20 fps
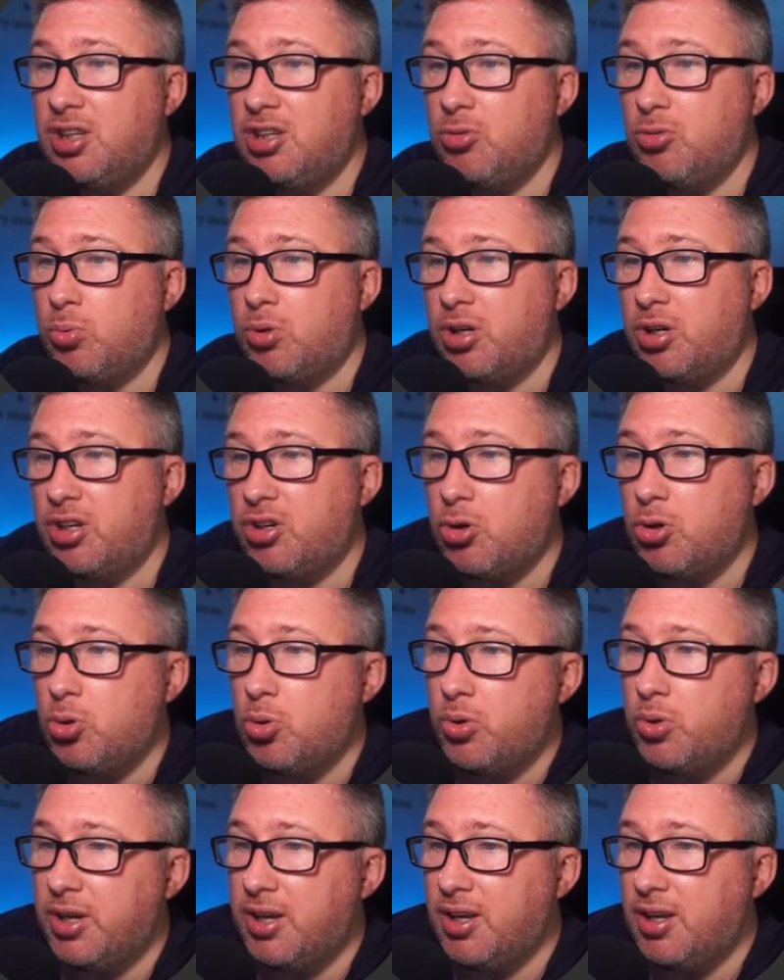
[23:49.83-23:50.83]
is what I'd
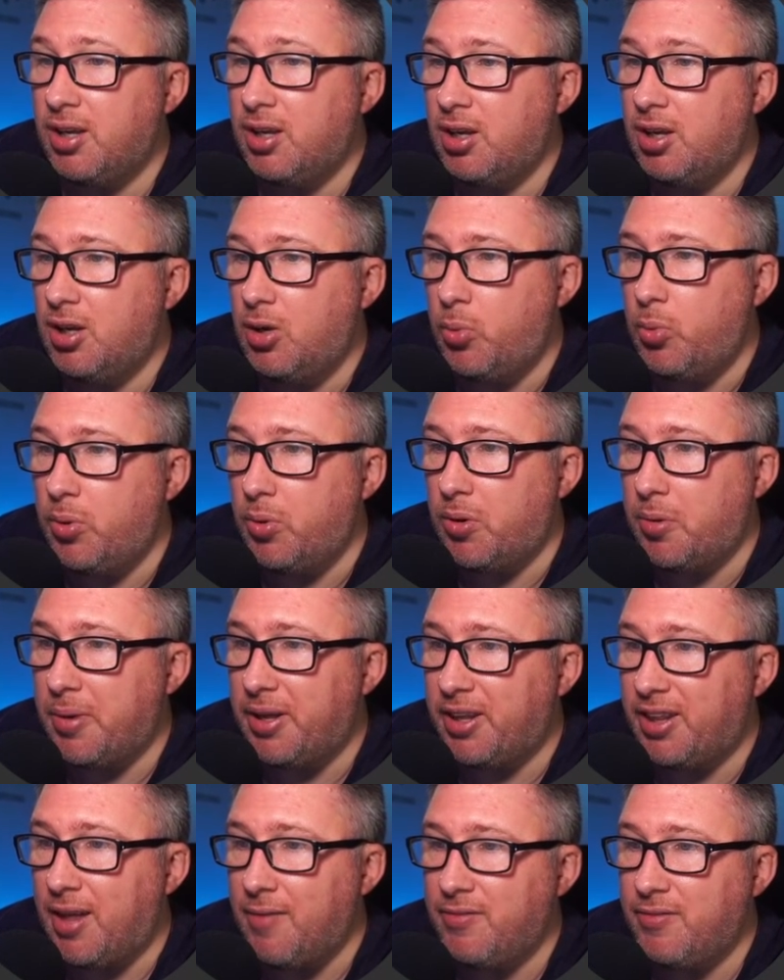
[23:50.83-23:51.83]
called it. We want to
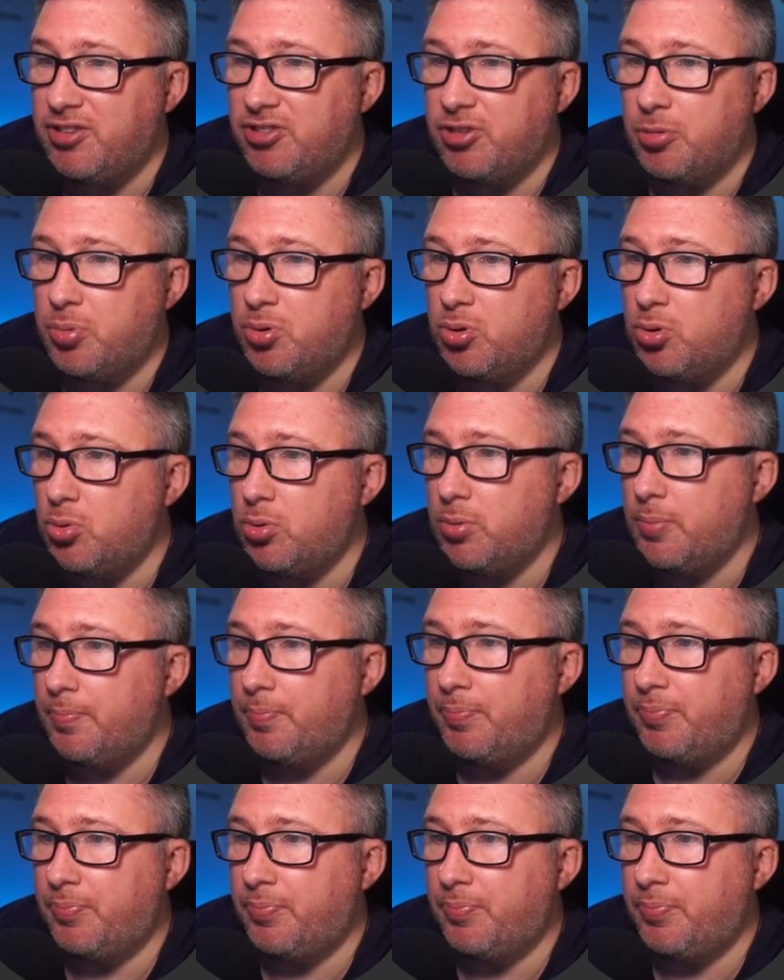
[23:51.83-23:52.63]
make that visible,